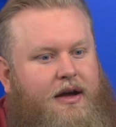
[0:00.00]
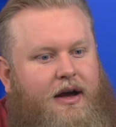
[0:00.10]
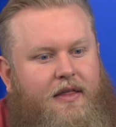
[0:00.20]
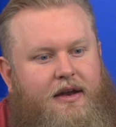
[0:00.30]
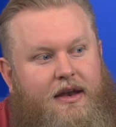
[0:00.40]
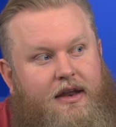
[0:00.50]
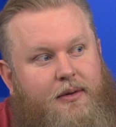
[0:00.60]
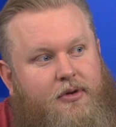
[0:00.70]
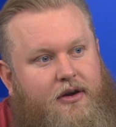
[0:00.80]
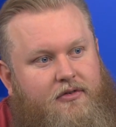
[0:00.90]
Uh, they didn't end
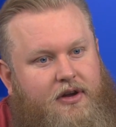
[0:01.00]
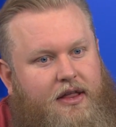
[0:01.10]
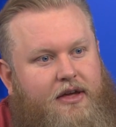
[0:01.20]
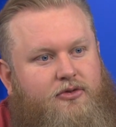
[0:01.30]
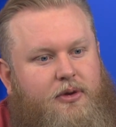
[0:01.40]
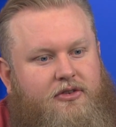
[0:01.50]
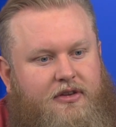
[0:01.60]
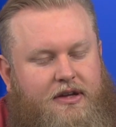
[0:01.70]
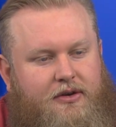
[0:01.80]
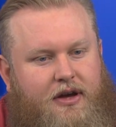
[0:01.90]
up covering last week.
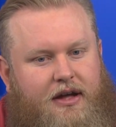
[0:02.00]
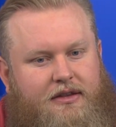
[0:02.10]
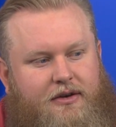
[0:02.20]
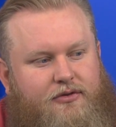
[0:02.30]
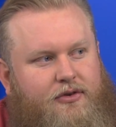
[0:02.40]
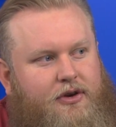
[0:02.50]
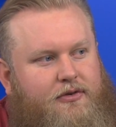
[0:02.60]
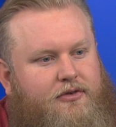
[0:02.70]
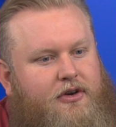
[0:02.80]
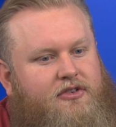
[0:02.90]
Toledo got there for you,
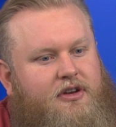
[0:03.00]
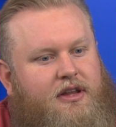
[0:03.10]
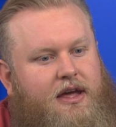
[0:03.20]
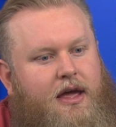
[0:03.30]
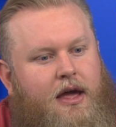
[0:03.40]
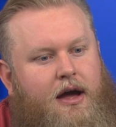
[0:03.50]
fortunately.